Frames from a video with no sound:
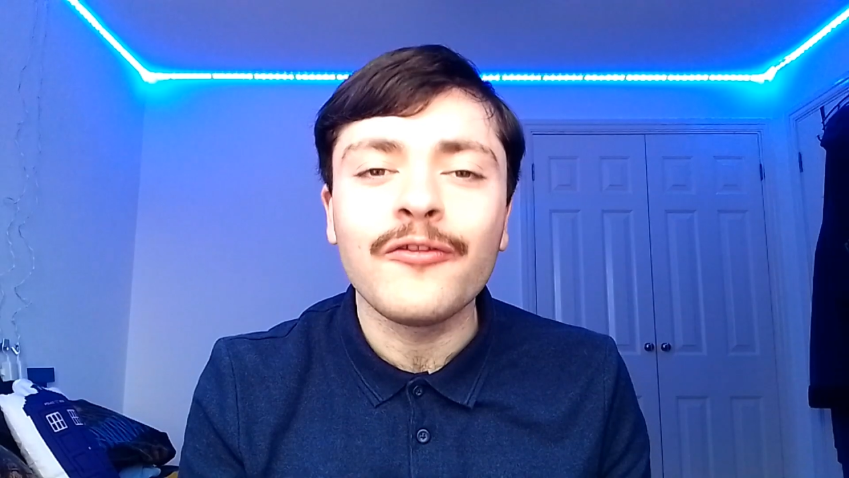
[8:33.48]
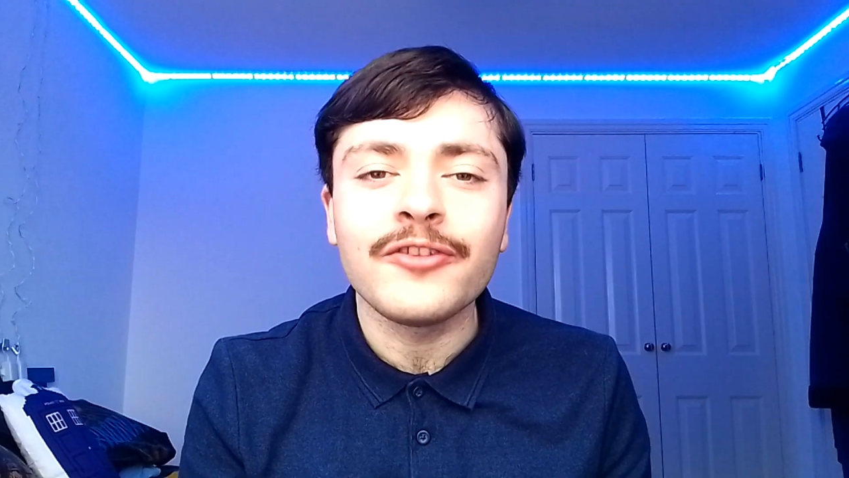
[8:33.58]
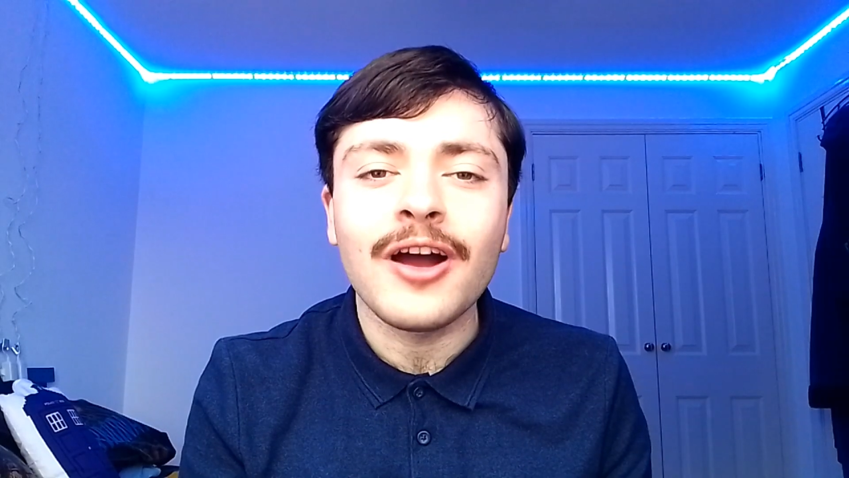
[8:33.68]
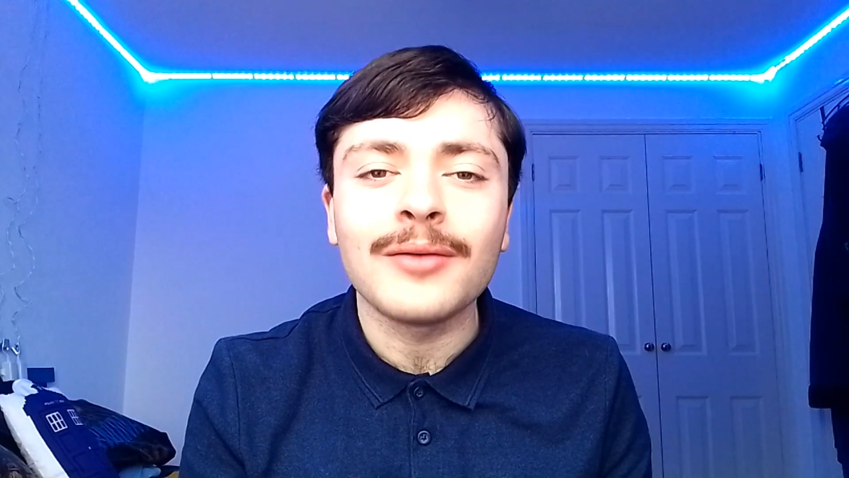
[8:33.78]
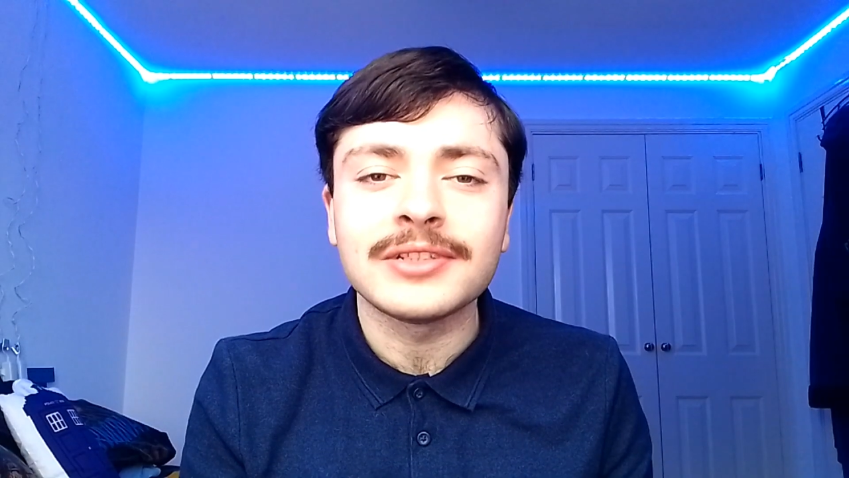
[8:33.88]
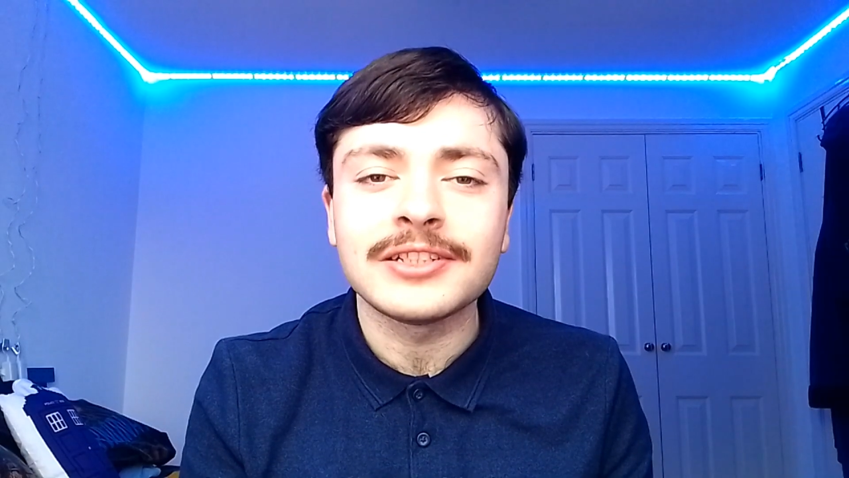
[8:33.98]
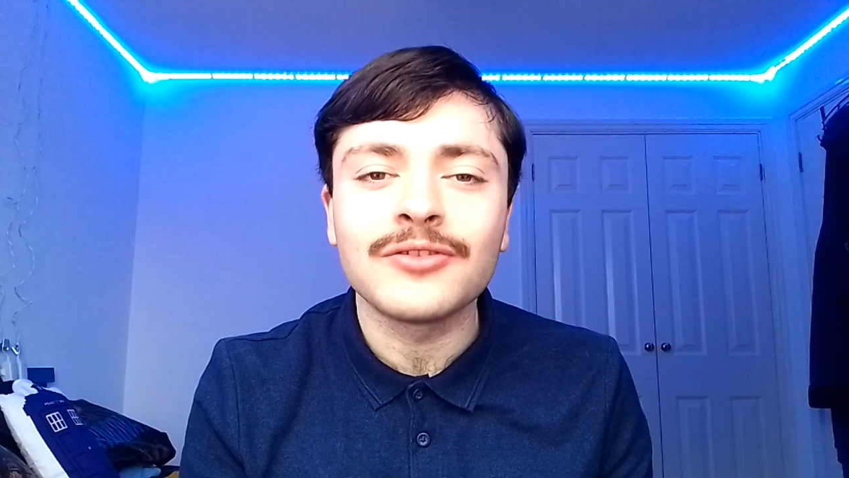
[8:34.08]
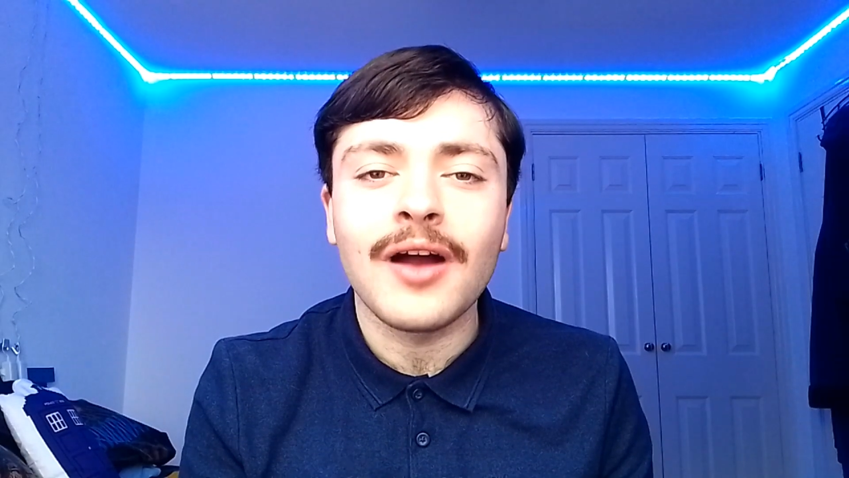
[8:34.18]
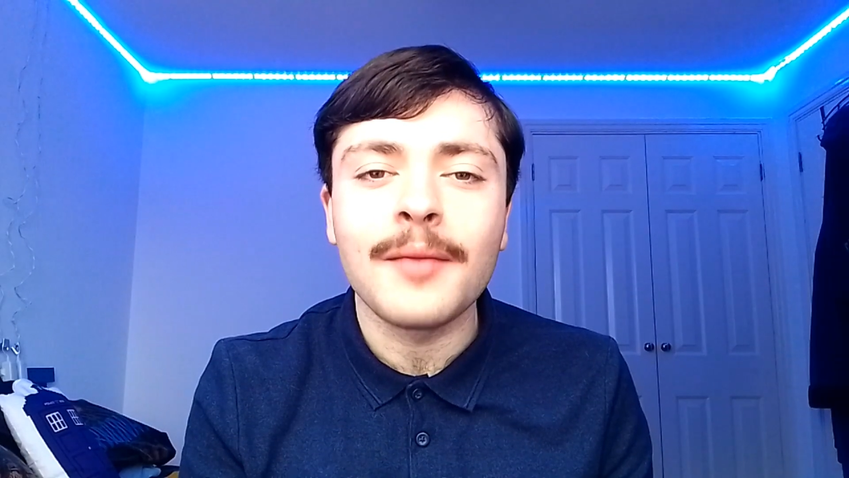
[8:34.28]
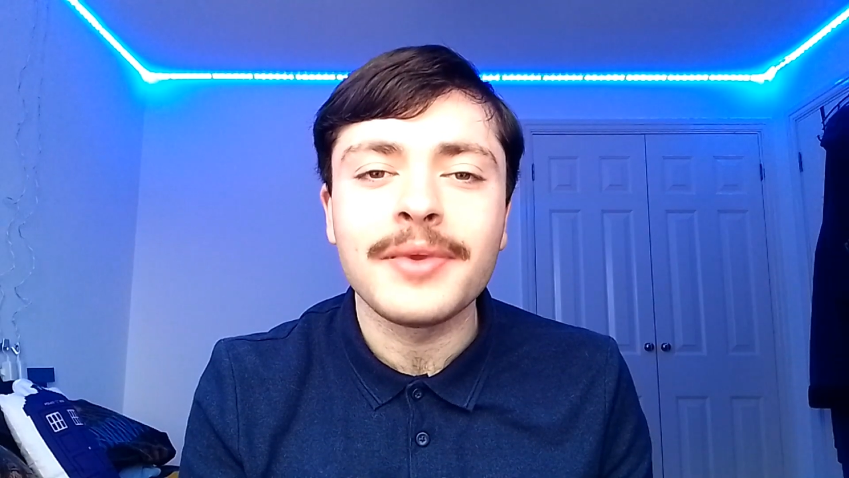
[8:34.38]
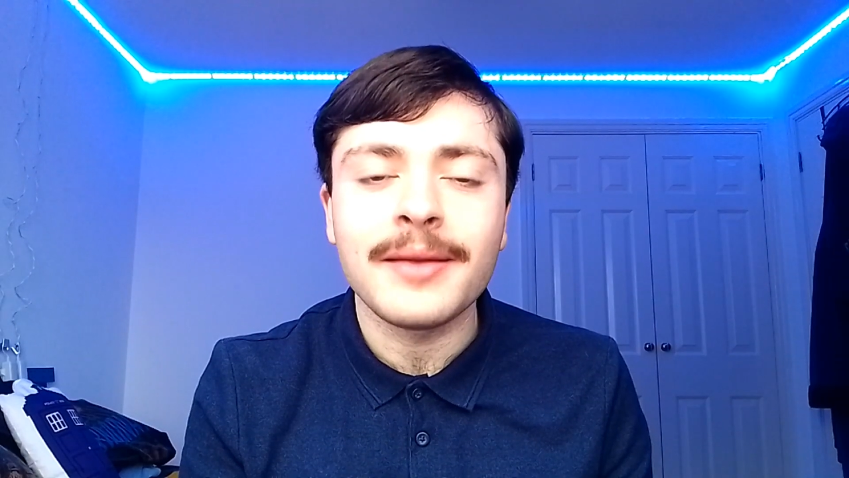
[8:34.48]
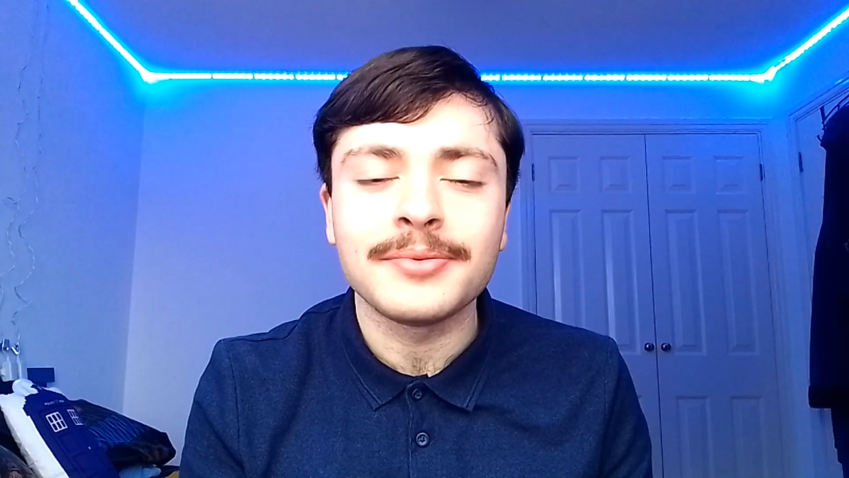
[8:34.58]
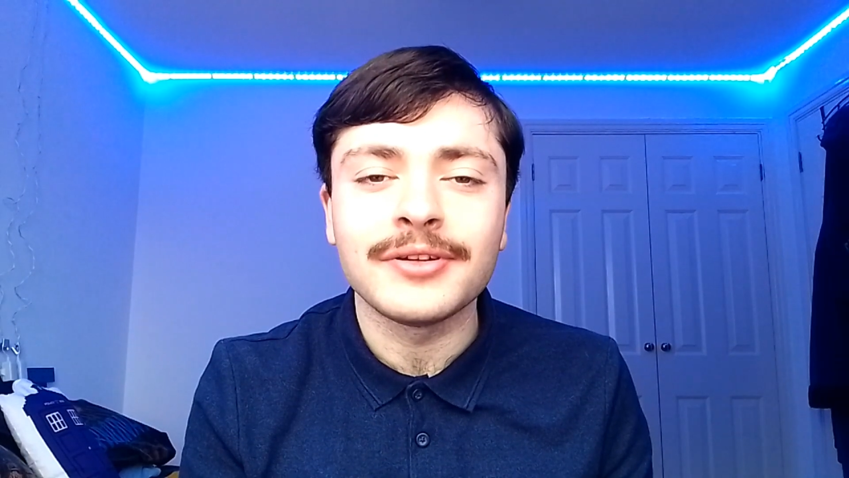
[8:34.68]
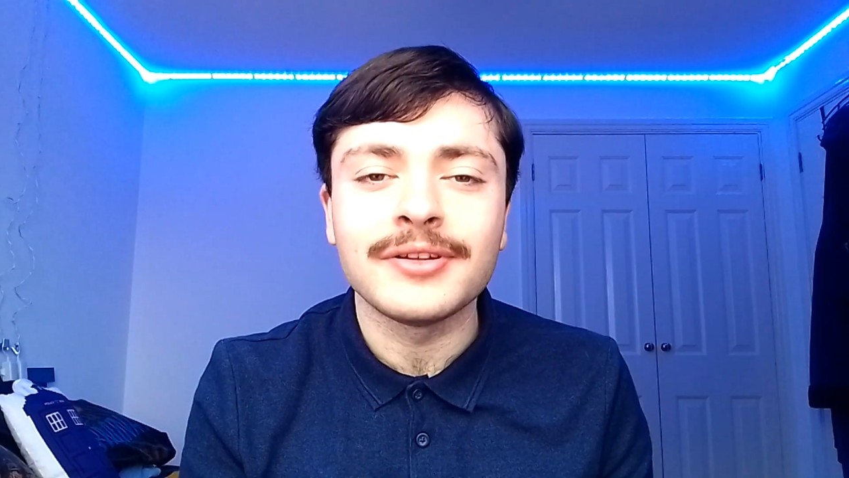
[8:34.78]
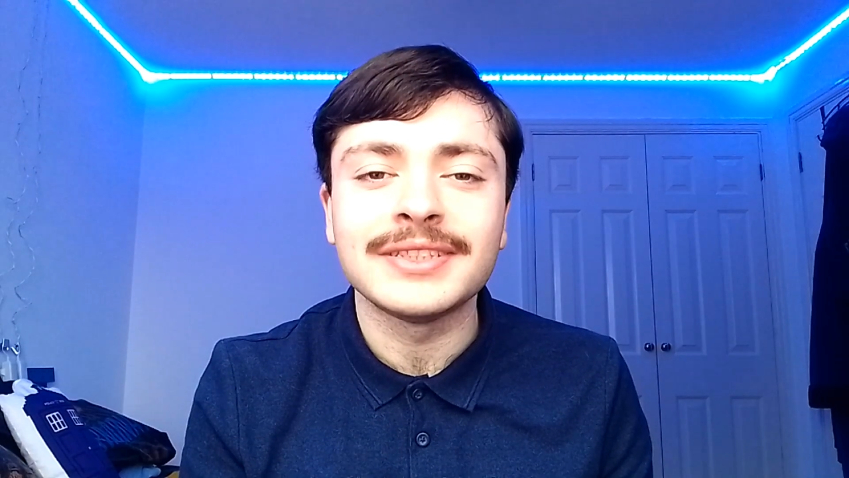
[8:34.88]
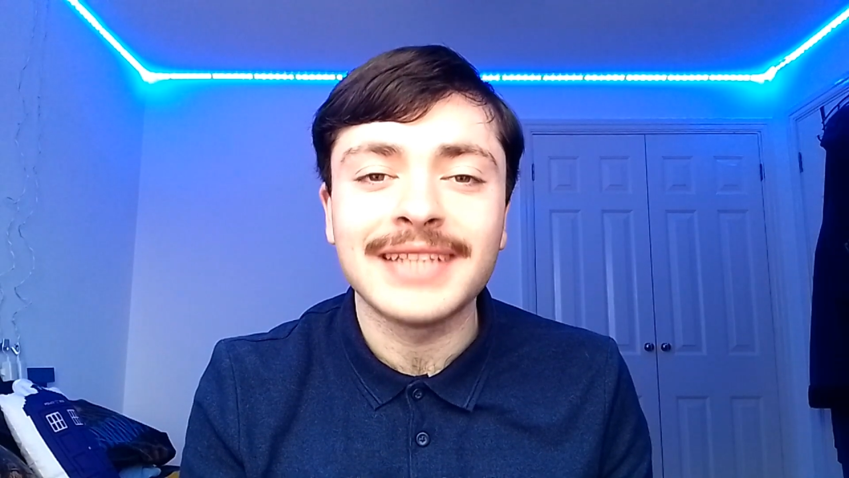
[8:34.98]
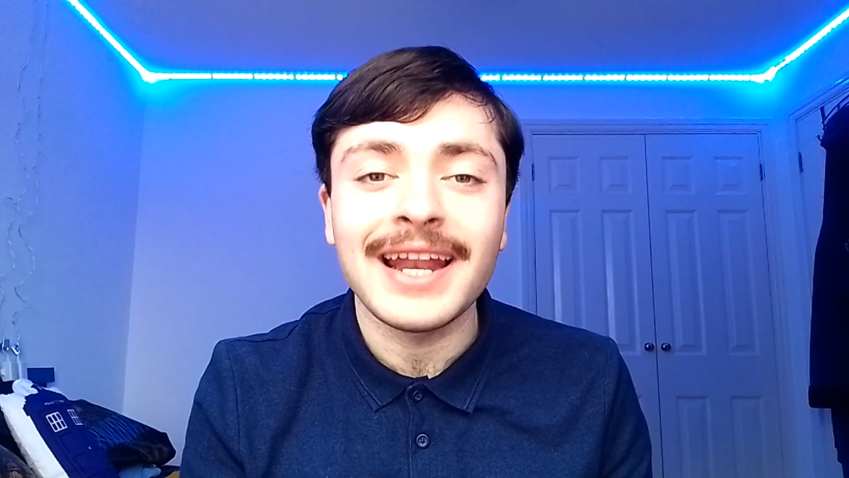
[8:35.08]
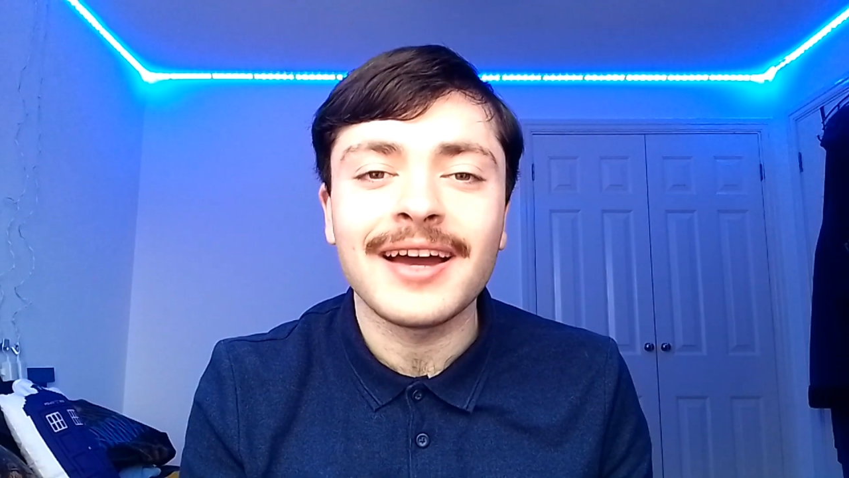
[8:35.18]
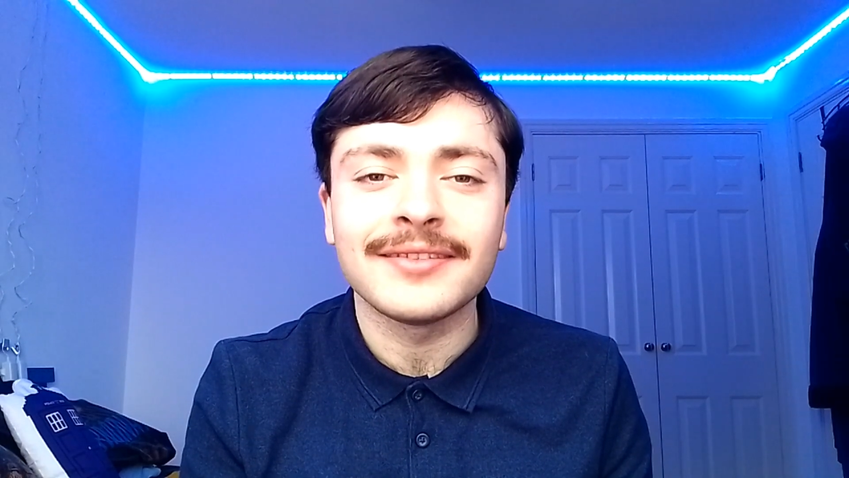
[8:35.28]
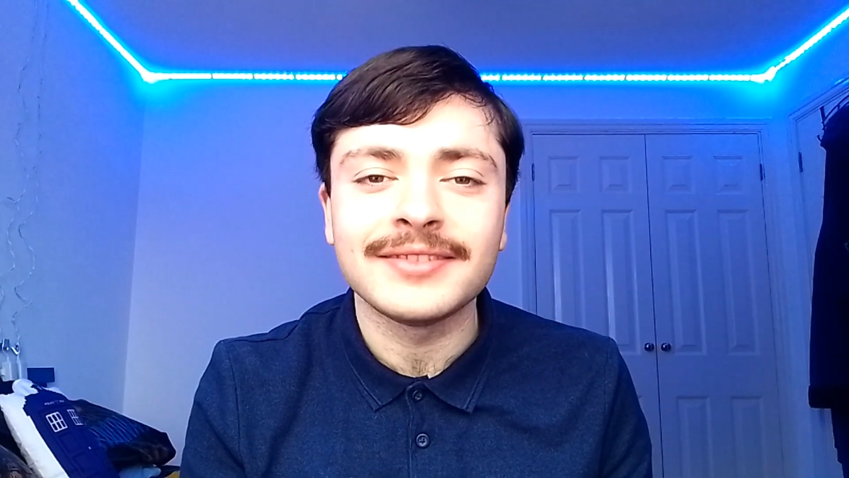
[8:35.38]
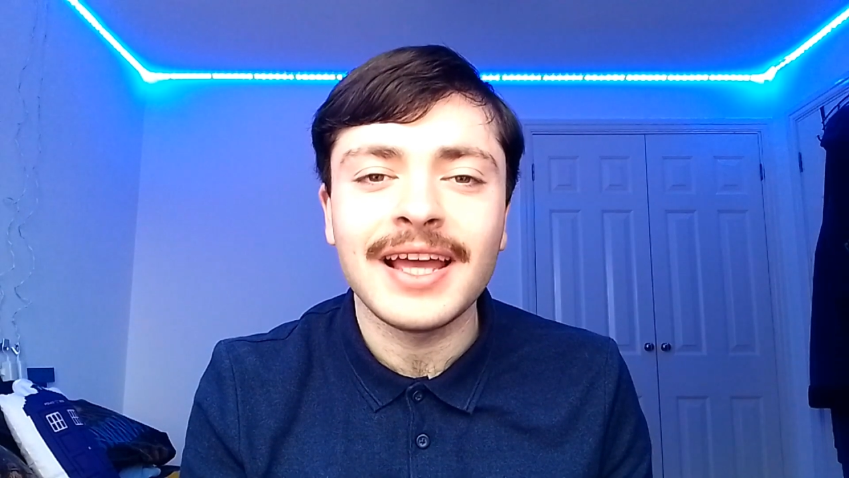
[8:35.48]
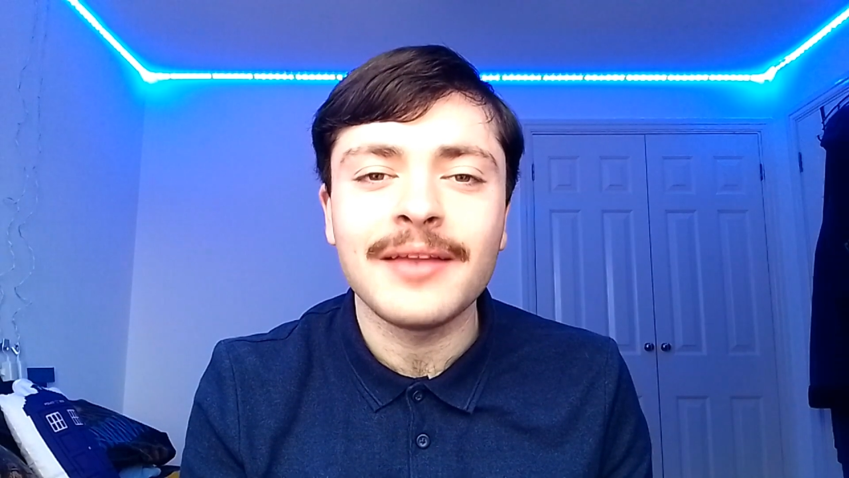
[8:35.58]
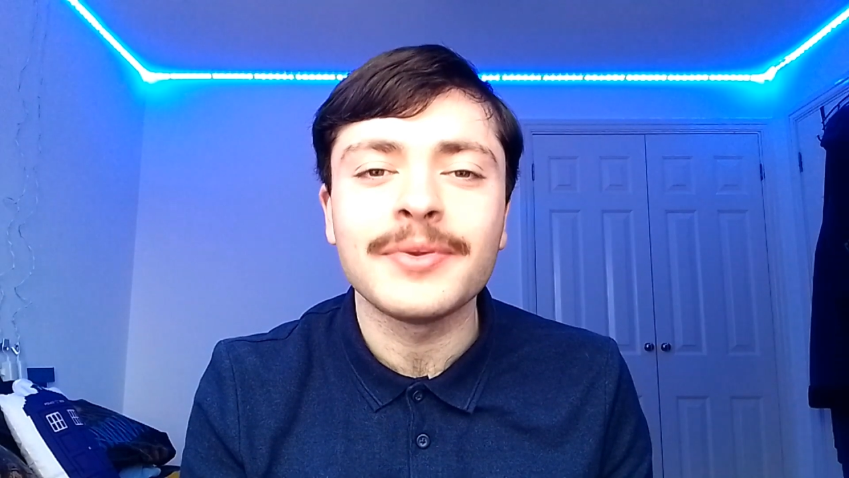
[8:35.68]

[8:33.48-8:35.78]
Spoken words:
often I would describe an episode as 10 out of 10,